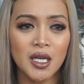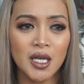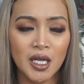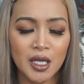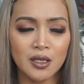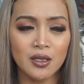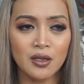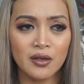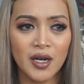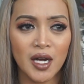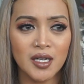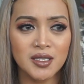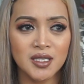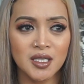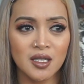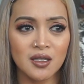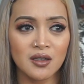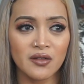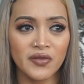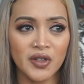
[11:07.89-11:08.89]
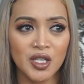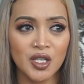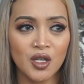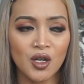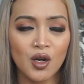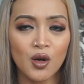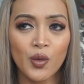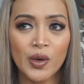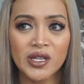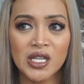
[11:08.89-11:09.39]
in the crowd taking a
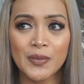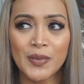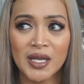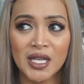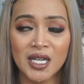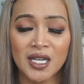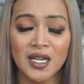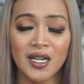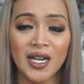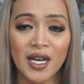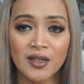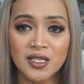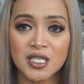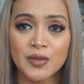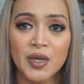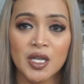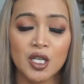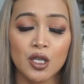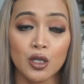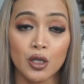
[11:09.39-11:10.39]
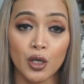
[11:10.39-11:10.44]
video when they made an announcement